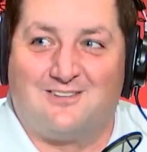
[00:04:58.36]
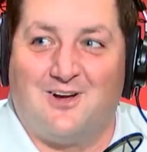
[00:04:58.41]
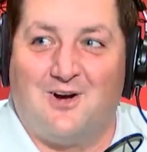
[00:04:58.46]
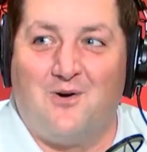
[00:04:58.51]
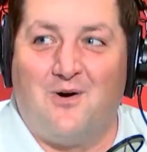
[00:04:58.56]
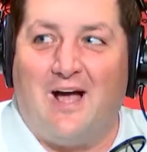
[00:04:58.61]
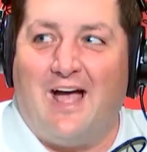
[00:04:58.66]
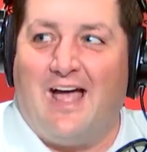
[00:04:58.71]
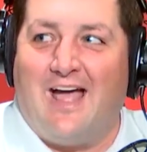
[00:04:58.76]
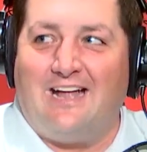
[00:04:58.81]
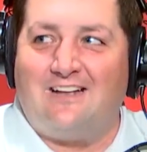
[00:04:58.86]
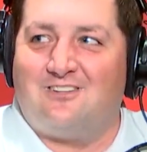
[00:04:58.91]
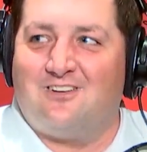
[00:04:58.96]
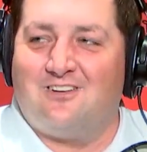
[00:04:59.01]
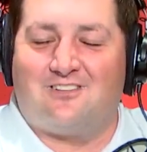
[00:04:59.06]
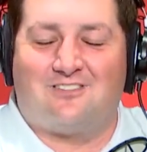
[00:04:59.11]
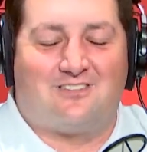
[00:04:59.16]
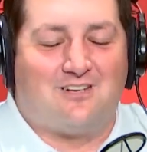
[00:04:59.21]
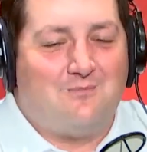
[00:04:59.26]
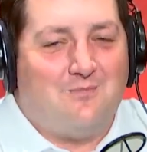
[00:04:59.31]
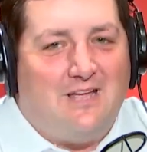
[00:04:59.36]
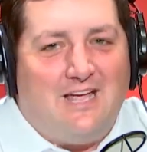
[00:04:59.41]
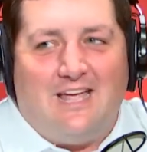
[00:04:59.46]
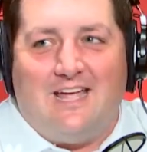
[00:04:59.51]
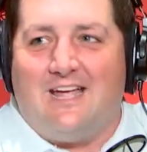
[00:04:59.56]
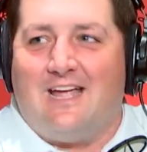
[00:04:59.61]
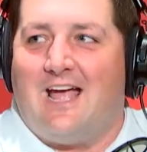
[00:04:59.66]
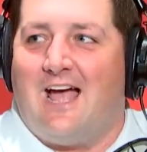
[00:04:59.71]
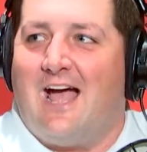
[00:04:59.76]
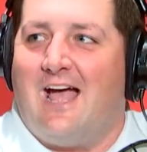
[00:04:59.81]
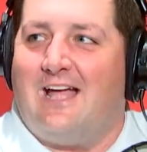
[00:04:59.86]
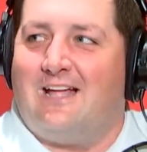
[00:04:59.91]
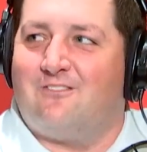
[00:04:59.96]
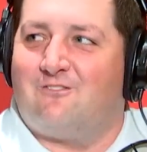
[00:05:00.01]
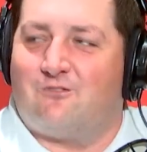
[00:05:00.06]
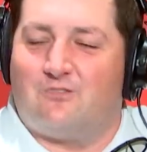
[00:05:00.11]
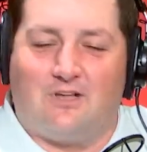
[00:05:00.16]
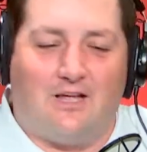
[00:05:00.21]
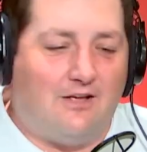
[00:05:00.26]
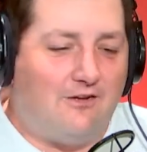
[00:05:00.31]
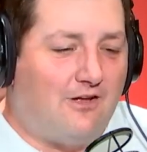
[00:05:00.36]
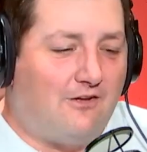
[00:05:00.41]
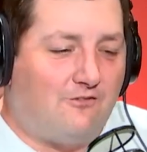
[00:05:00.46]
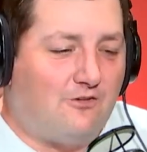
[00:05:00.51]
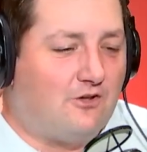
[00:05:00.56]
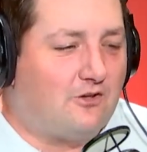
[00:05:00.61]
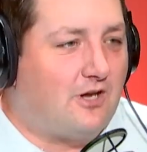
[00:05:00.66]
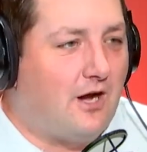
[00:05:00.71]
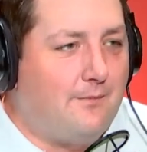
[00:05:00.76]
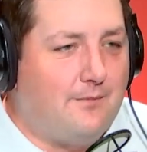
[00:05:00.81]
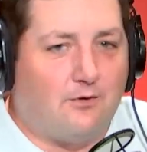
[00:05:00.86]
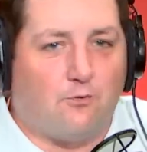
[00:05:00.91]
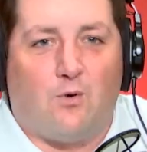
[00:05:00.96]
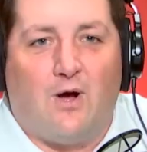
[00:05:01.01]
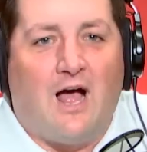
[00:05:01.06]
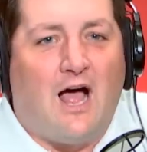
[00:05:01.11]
So it just, to me, if you come in,